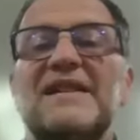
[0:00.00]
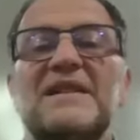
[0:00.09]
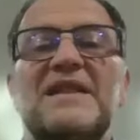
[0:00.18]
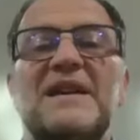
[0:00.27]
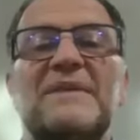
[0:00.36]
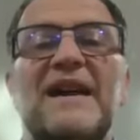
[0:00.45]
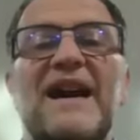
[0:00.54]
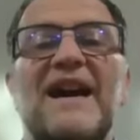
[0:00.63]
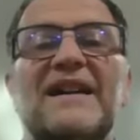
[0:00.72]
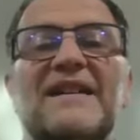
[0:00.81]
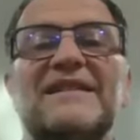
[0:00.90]
Chag
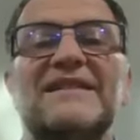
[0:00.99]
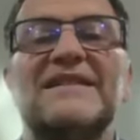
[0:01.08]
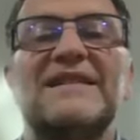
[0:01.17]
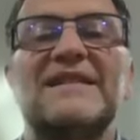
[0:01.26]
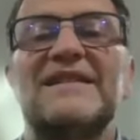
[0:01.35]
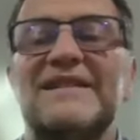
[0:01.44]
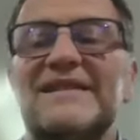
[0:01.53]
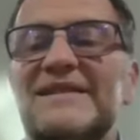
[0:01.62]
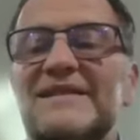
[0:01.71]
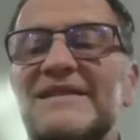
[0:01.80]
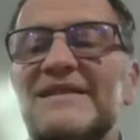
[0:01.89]
Sameach. Thank you
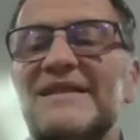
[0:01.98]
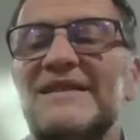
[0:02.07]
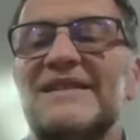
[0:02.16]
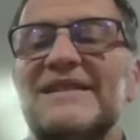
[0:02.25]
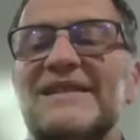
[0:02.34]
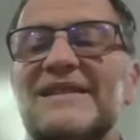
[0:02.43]
very much.